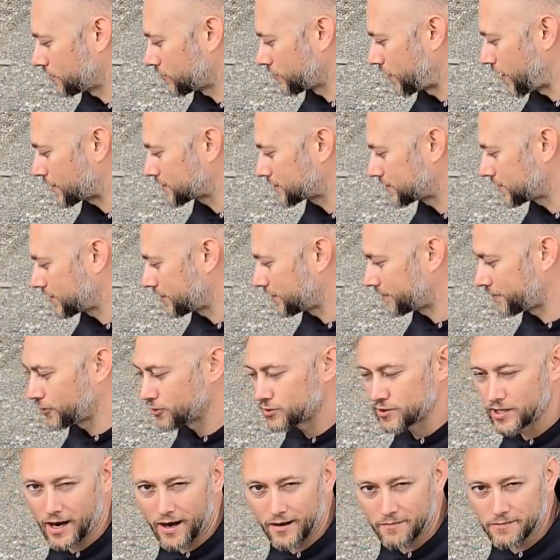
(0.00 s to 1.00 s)
wrecked it a
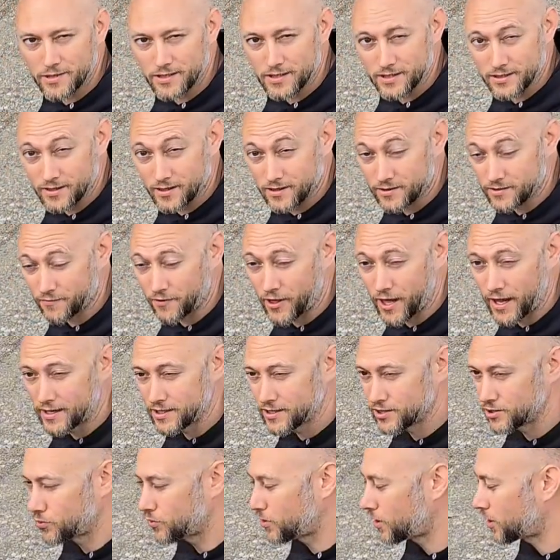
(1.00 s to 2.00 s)
few times because I was flying
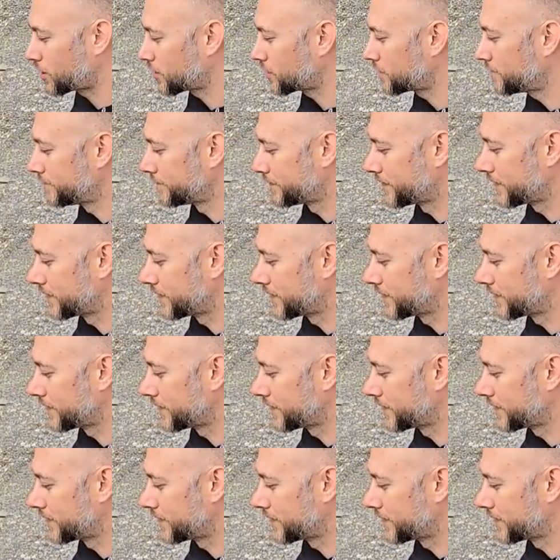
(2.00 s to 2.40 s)
too hard.